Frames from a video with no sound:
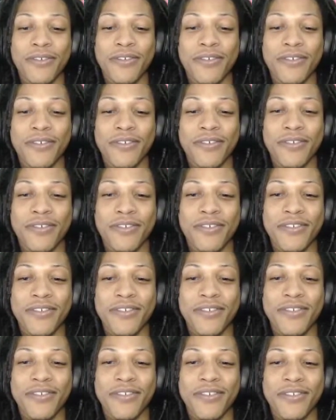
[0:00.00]

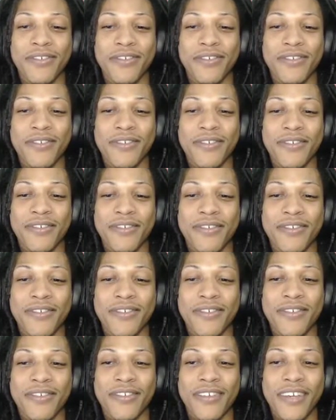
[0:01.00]

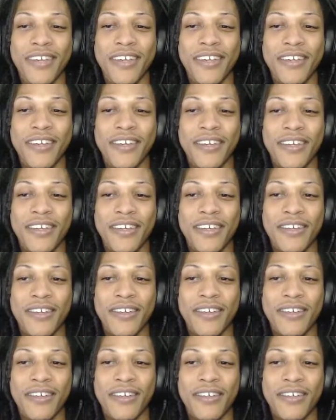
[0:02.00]

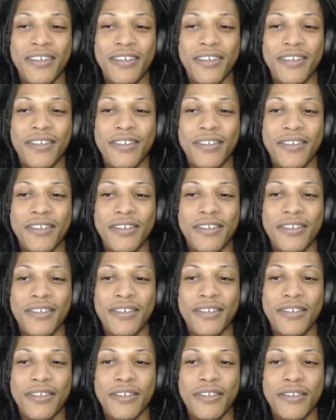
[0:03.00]

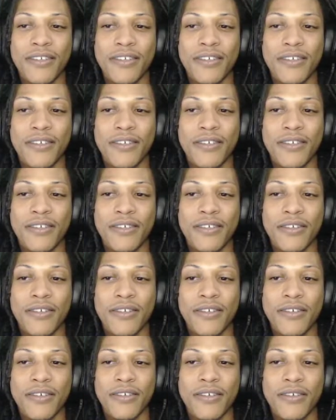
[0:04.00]

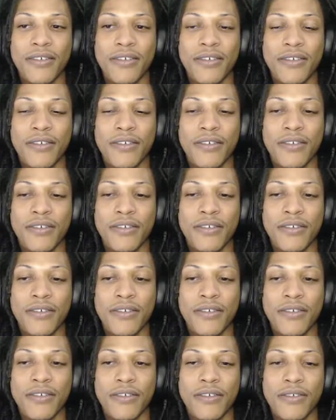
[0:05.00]

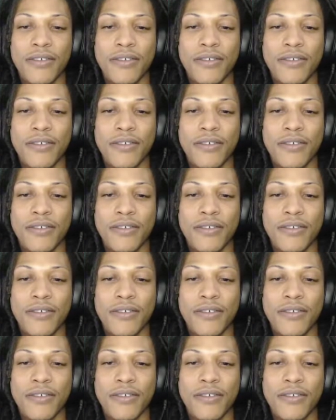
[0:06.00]
No one is speaking in this clip.